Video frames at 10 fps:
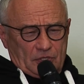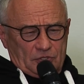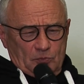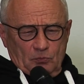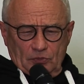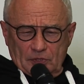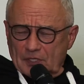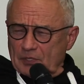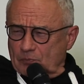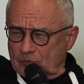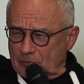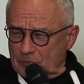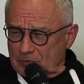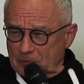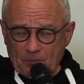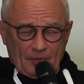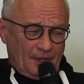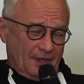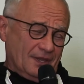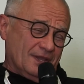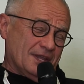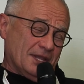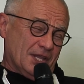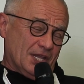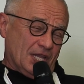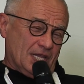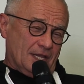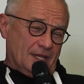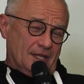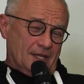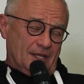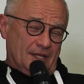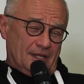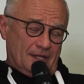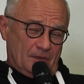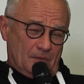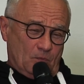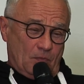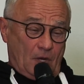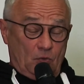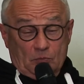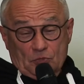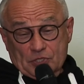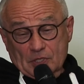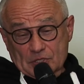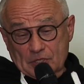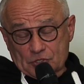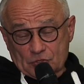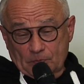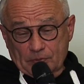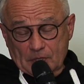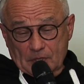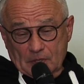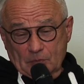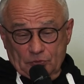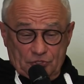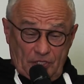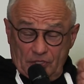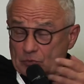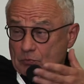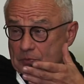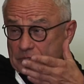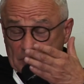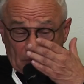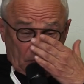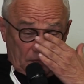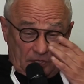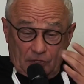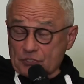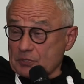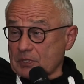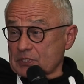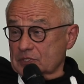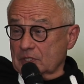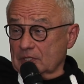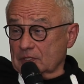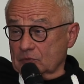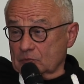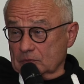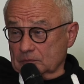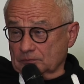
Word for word: But it was in those old days. Today it's different. Again, I don't remember why I started reminiscing about this, but